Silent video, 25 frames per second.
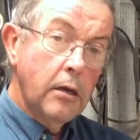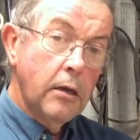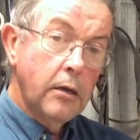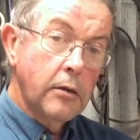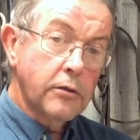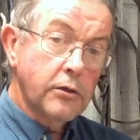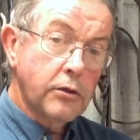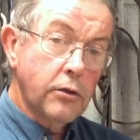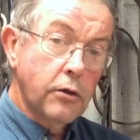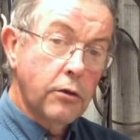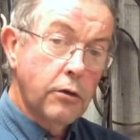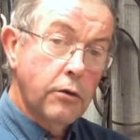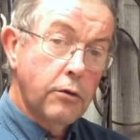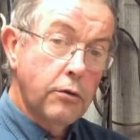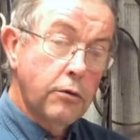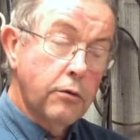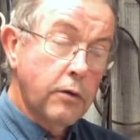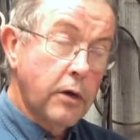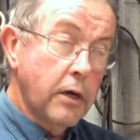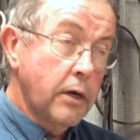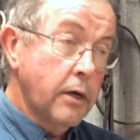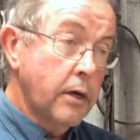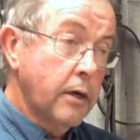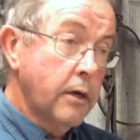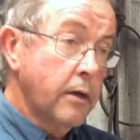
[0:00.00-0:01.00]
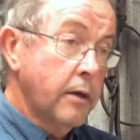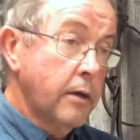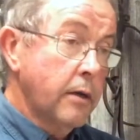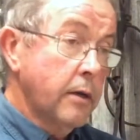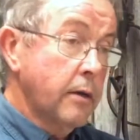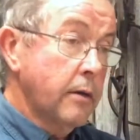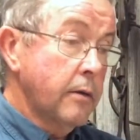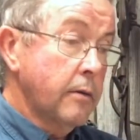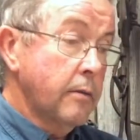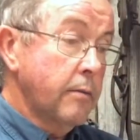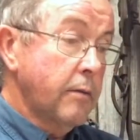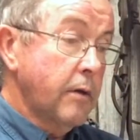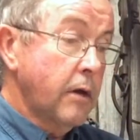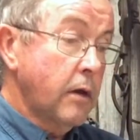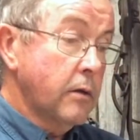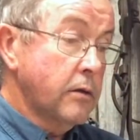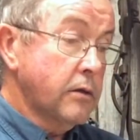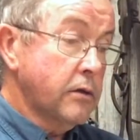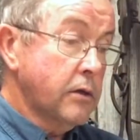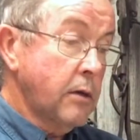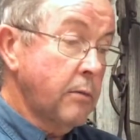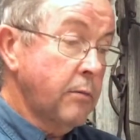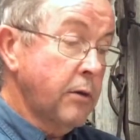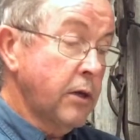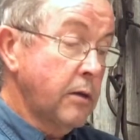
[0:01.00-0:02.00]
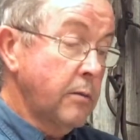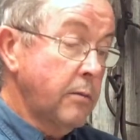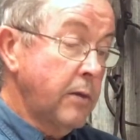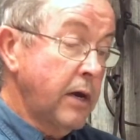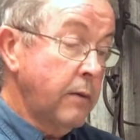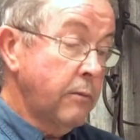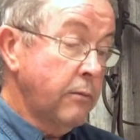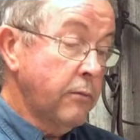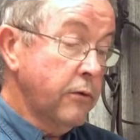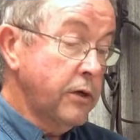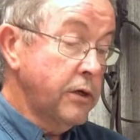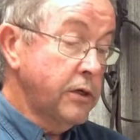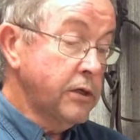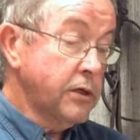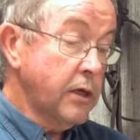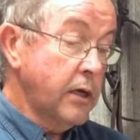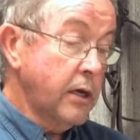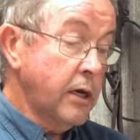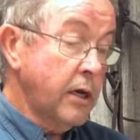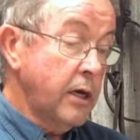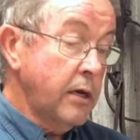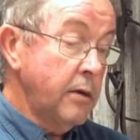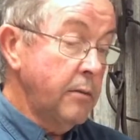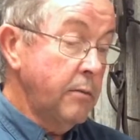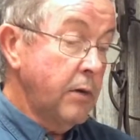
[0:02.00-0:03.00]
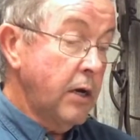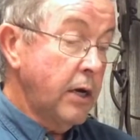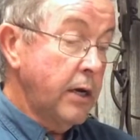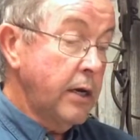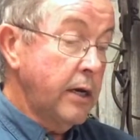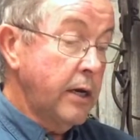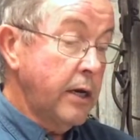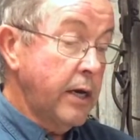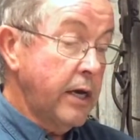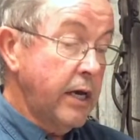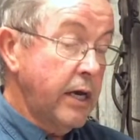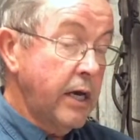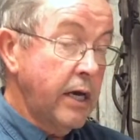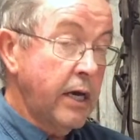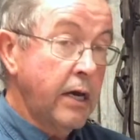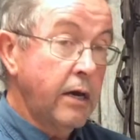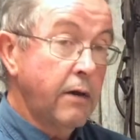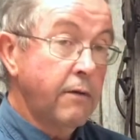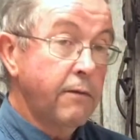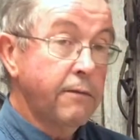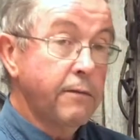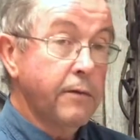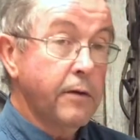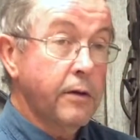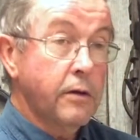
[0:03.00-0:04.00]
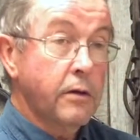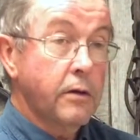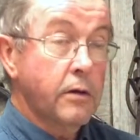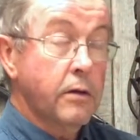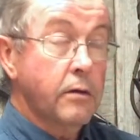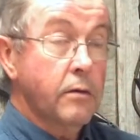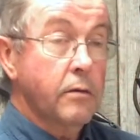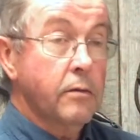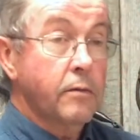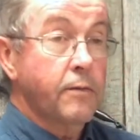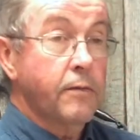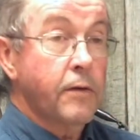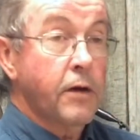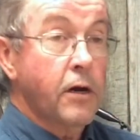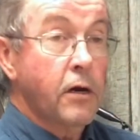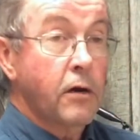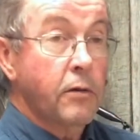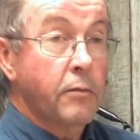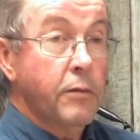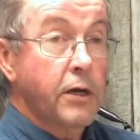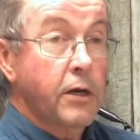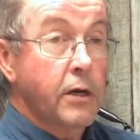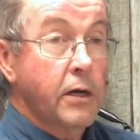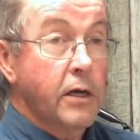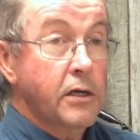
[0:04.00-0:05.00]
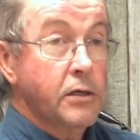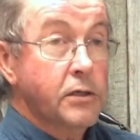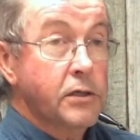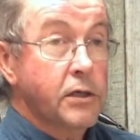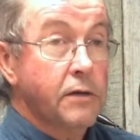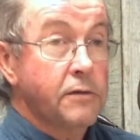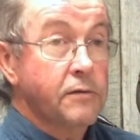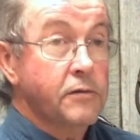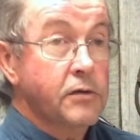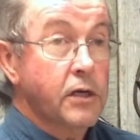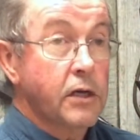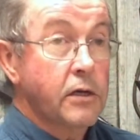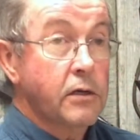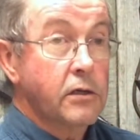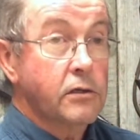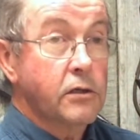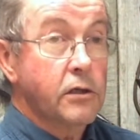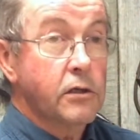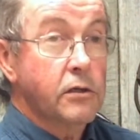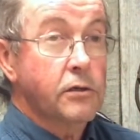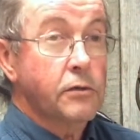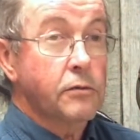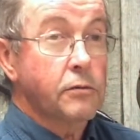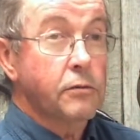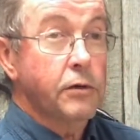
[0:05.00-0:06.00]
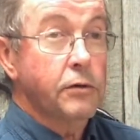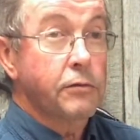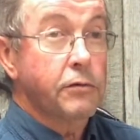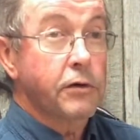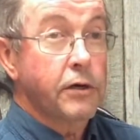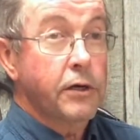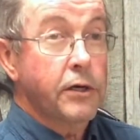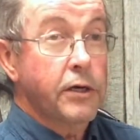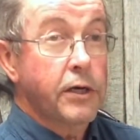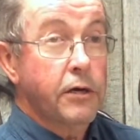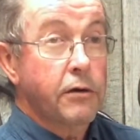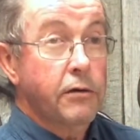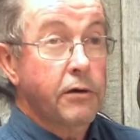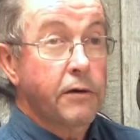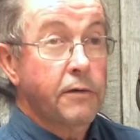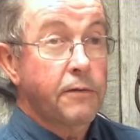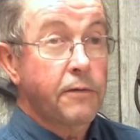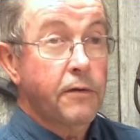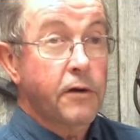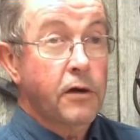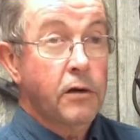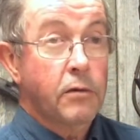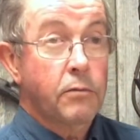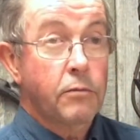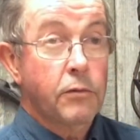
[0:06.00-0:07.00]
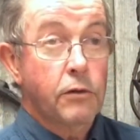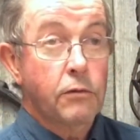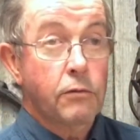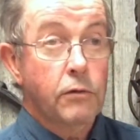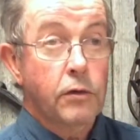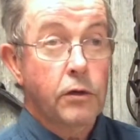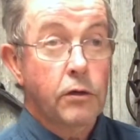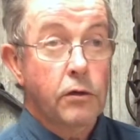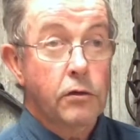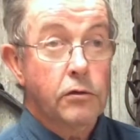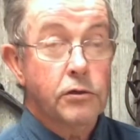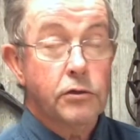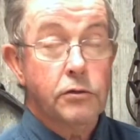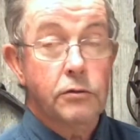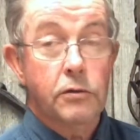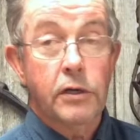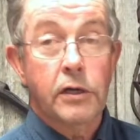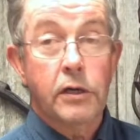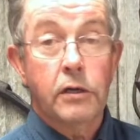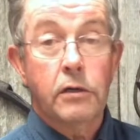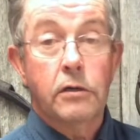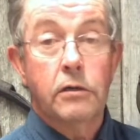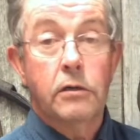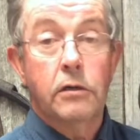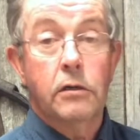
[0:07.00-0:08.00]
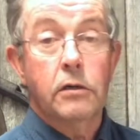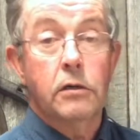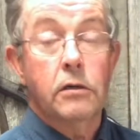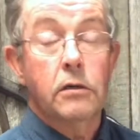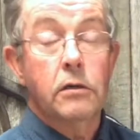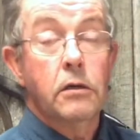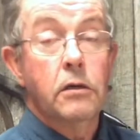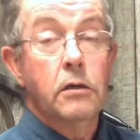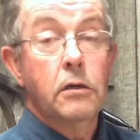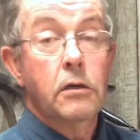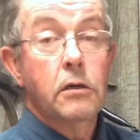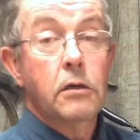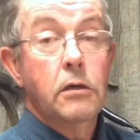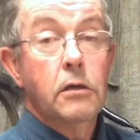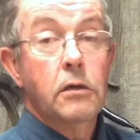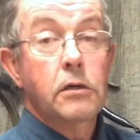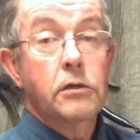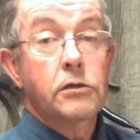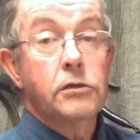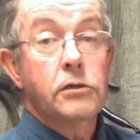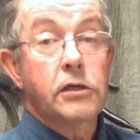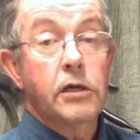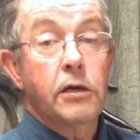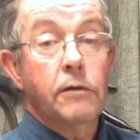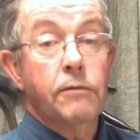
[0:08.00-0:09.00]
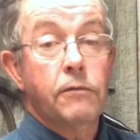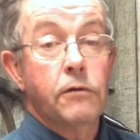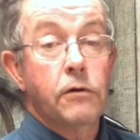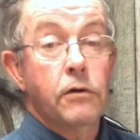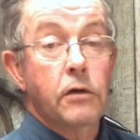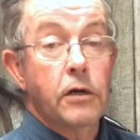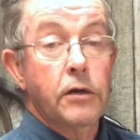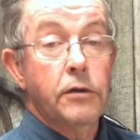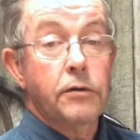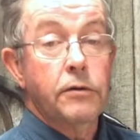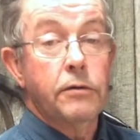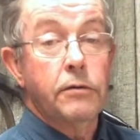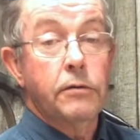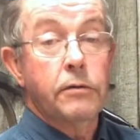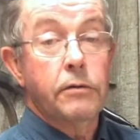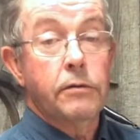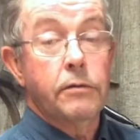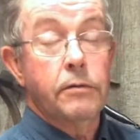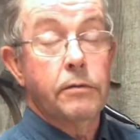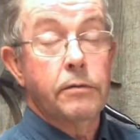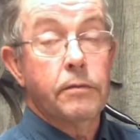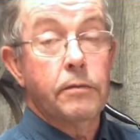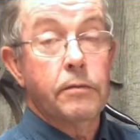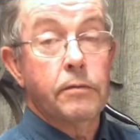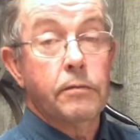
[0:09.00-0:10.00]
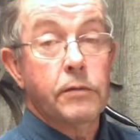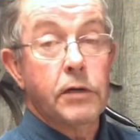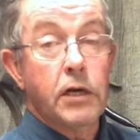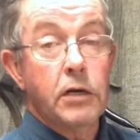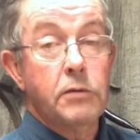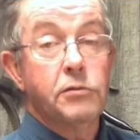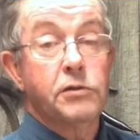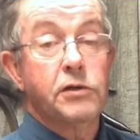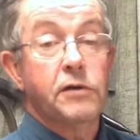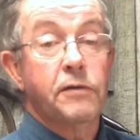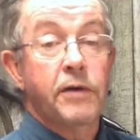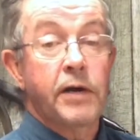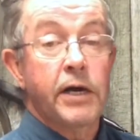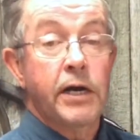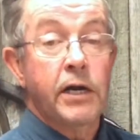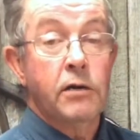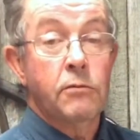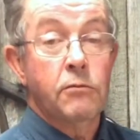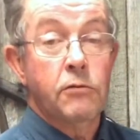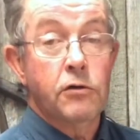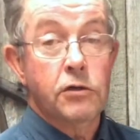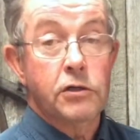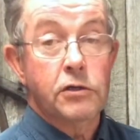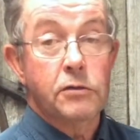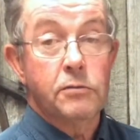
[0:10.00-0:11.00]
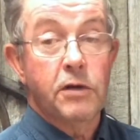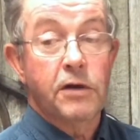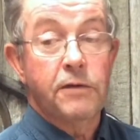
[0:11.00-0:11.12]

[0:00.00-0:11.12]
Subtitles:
So some of the memories that I might have in farming, as I've said, since we were a dairy farm, but we also had several other types of animals.